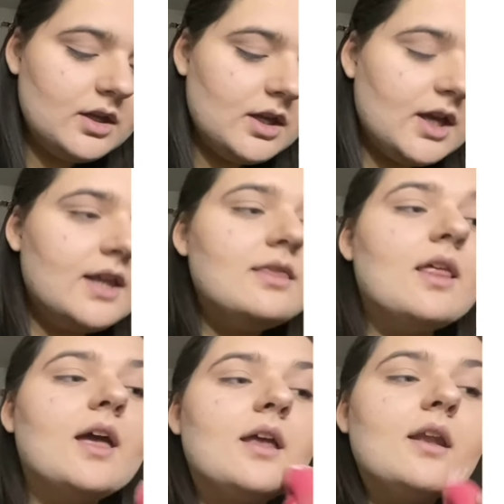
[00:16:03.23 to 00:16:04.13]
and
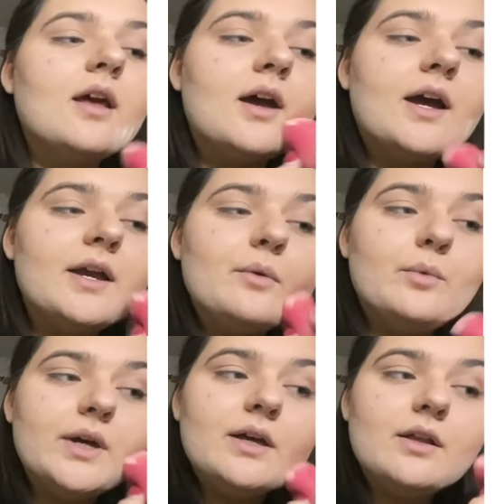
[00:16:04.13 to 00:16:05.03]
then I
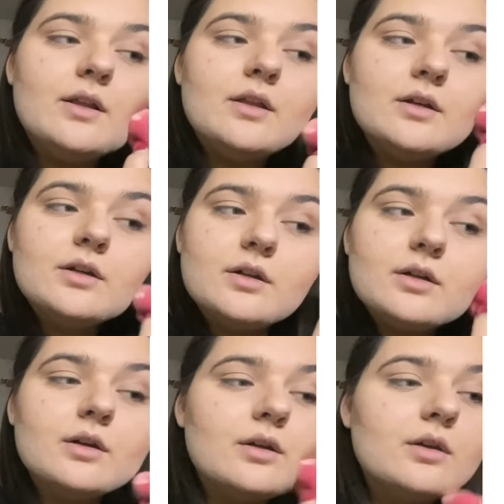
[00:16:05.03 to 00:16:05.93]
will
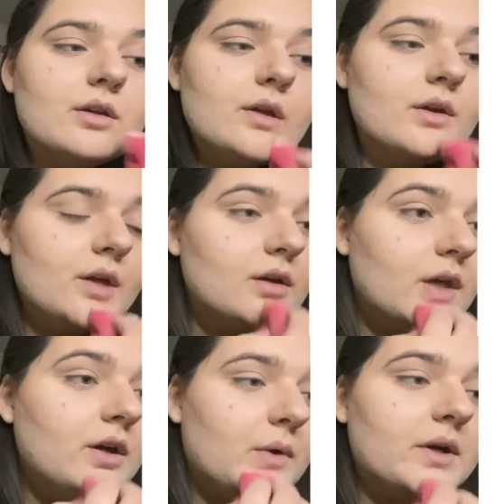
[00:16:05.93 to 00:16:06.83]

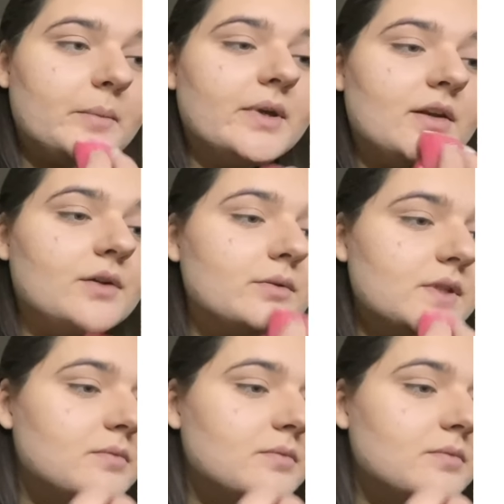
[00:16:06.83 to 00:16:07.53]
go on my nose.